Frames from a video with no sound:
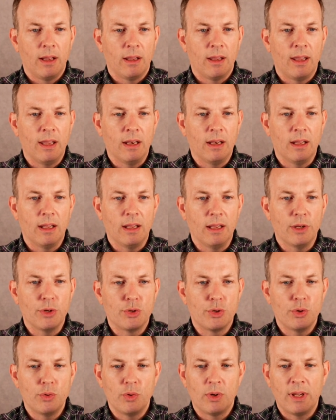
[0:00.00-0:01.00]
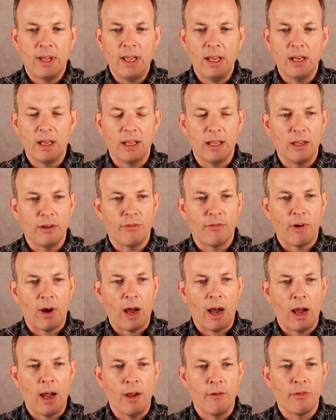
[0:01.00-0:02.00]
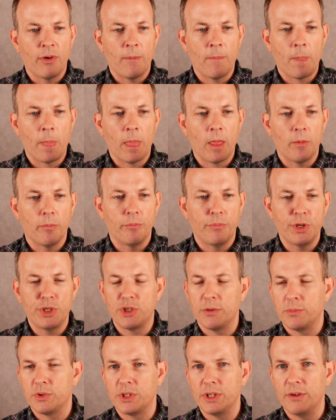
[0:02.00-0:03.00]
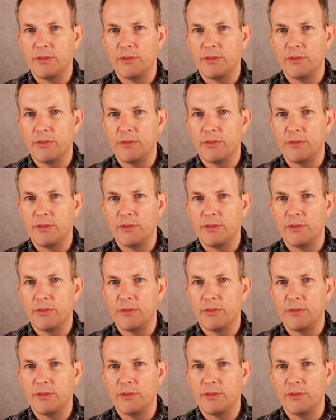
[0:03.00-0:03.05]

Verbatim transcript: King to e two, king to e five, bishop c